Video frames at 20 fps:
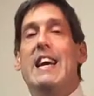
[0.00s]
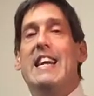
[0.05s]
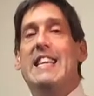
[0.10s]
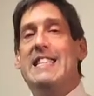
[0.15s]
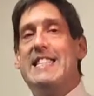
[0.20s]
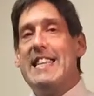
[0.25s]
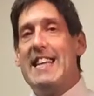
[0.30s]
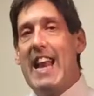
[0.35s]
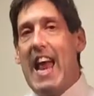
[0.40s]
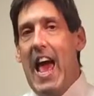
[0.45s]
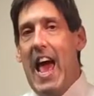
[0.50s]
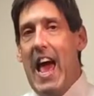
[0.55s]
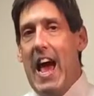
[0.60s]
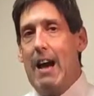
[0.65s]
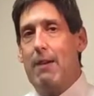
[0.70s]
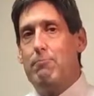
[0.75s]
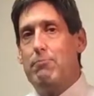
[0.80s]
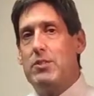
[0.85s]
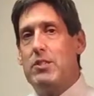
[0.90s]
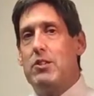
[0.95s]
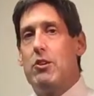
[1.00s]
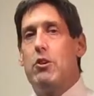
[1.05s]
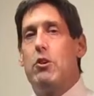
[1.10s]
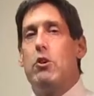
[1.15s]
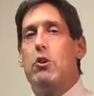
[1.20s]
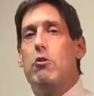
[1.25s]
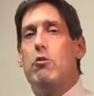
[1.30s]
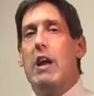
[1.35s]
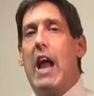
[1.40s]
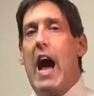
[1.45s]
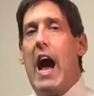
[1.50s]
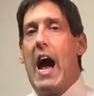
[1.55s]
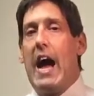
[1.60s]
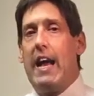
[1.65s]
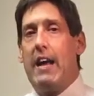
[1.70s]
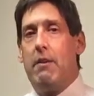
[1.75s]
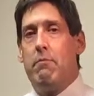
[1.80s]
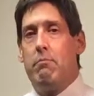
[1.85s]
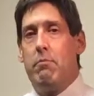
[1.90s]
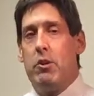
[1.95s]
It's an absolute
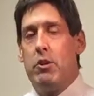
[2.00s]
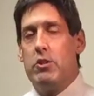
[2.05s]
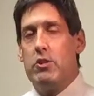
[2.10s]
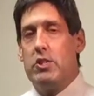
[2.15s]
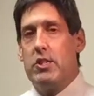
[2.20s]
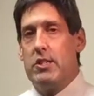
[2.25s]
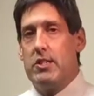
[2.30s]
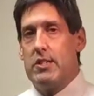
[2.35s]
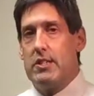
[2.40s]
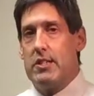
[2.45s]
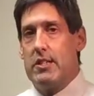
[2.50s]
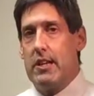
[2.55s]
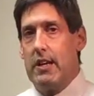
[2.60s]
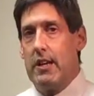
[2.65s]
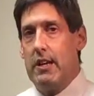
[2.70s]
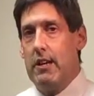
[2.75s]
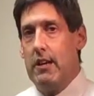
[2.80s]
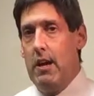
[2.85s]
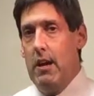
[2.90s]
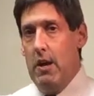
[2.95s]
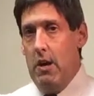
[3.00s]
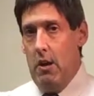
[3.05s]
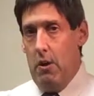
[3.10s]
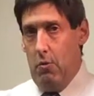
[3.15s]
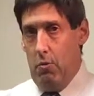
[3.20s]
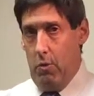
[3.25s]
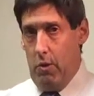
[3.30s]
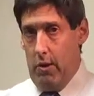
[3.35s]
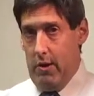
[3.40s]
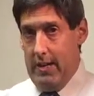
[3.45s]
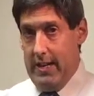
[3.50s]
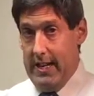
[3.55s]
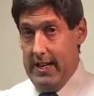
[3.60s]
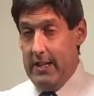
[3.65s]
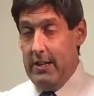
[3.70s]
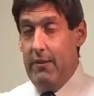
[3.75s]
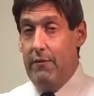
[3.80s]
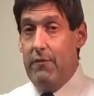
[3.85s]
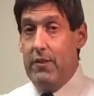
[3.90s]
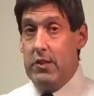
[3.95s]
eye emergency where an
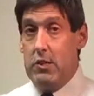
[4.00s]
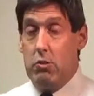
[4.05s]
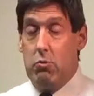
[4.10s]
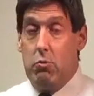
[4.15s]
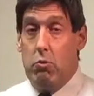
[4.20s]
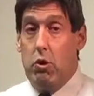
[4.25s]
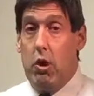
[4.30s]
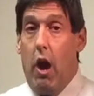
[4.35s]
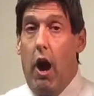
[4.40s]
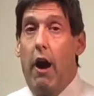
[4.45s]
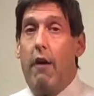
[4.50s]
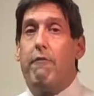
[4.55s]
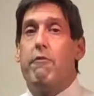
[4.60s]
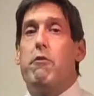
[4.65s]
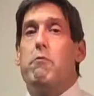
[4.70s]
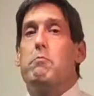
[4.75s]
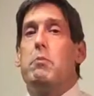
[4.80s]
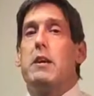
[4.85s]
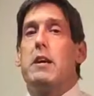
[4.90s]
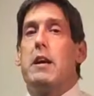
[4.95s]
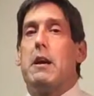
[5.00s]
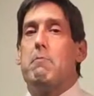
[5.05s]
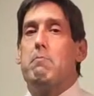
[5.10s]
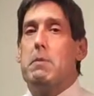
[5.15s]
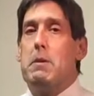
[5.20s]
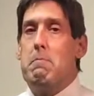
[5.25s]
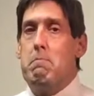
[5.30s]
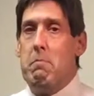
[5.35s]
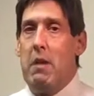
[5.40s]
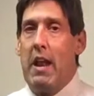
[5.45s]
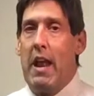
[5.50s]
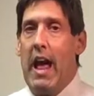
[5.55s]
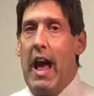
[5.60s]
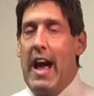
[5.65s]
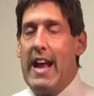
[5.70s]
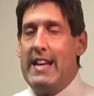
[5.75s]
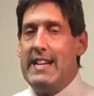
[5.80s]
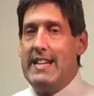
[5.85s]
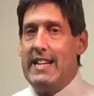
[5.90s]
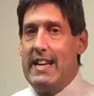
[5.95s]
individual, God forbid, can be
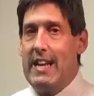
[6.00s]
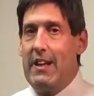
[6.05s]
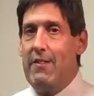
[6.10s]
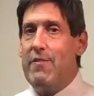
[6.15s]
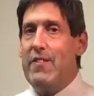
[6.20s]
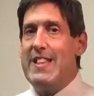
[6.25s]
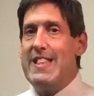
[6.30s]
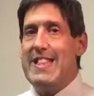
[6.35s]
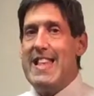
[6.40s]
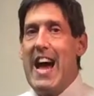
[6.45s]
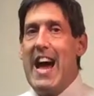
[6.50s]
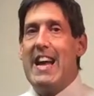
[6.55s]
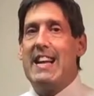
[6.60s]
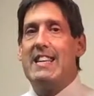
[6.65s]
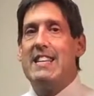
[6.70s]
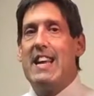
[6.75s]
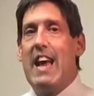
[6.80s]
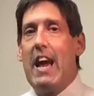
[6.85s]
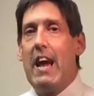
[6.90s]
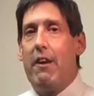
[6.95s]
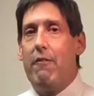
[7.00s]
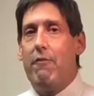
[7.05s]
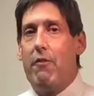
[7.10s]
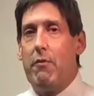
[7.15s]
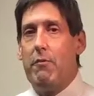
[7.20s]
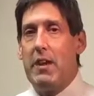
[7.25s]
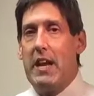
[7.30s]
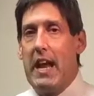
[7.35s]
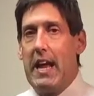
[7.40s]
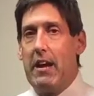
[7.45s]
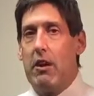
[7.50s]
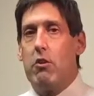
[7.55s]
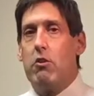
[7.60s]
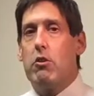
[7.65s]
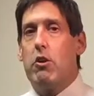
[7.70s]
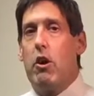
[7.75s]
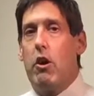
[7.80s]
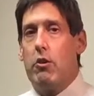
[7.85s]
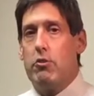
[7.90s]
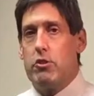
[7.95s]
blinded even that day from an angle
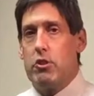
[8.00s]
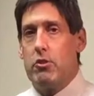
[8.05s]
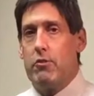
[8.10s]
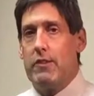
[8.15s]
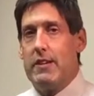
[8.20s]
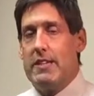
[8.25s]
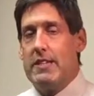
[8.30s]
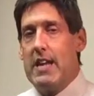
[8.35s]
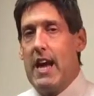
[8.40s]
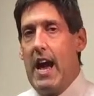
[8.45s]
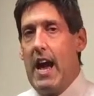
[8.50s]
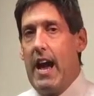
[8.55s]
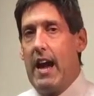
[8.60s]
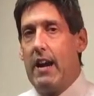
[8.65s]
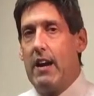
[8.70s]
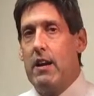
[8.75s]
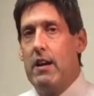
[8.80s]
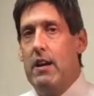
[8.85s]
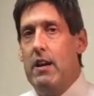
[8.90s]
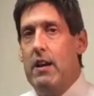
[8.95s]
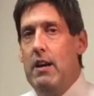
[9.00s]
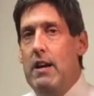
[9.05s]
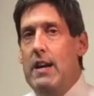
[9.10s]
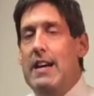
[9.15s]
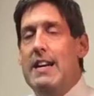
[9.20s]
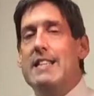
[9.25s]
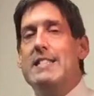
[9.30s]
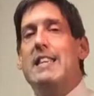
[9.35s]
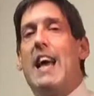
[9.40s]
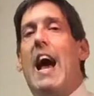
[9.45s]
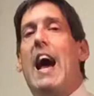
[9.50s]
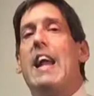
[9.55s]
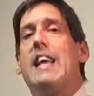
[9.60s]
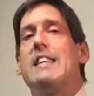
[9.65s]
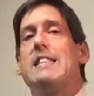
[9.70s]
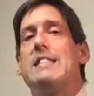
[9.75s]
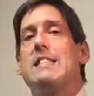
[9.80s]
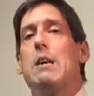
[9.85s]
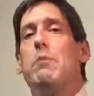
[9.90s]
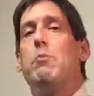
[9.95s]
closure attack. So how
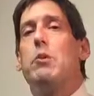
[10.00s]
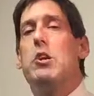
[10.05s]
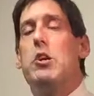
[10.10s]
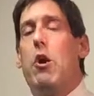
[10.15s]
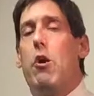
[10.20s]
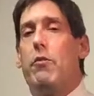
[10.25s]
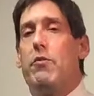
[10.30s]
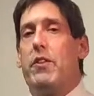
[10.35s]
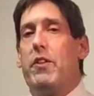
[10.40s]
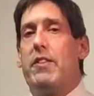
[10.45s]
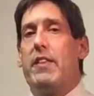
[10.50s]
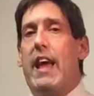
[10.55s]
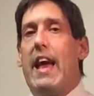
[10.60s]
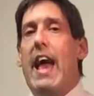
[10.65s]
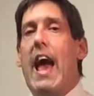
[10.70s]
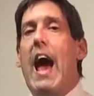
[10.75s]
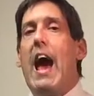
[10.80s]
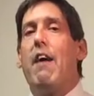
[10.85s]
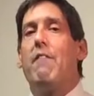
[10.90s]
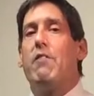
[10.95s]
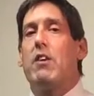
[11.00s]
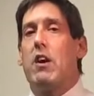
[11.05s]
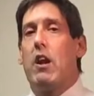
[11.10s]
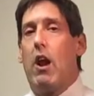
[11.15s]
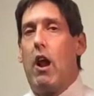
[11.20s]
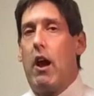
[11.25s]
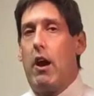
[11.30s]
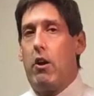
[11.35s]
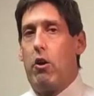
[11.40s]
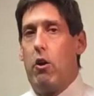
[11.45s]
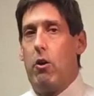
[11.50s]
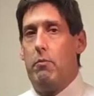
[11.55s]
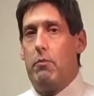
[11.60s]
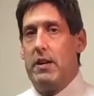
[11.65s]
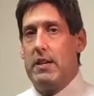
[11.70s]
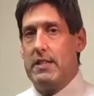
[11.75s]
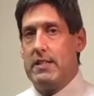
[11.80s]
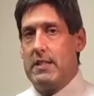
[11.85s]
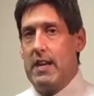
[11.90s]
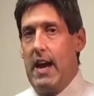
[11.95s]
does someone know that they have a
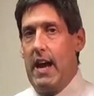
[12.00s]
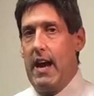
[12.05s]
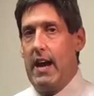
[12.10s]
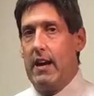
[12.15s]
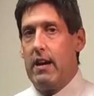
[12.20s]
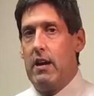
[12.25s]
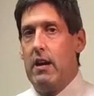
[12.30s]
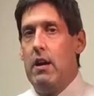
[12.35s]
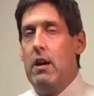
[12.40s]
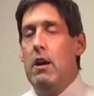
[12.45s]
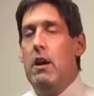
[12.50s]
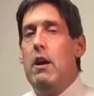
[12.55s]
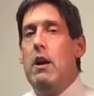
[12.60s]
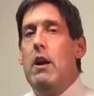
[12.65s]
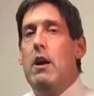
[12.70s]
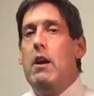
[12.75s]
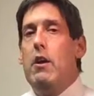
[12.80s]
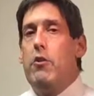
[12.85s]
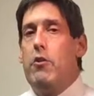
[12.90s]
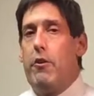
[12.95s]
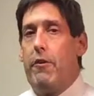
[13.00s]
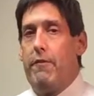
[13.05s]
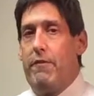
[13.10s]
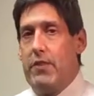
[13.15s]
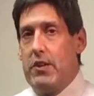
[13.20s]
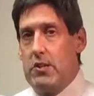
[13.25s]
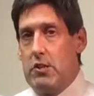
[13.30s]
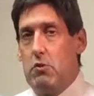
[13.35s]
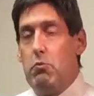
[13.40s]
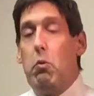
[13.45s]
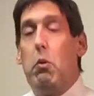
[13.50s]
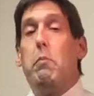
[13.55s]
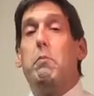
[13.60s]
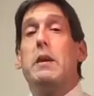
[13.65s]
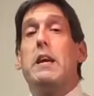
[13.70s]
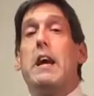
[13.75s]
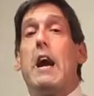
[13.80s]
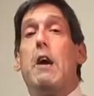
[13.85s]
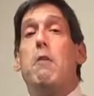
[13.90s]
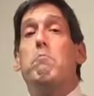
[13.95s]
glaucoma attack? Their vision will
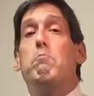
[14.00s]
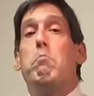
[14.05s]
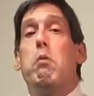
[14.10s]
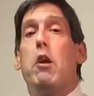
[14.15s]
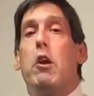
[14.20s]
become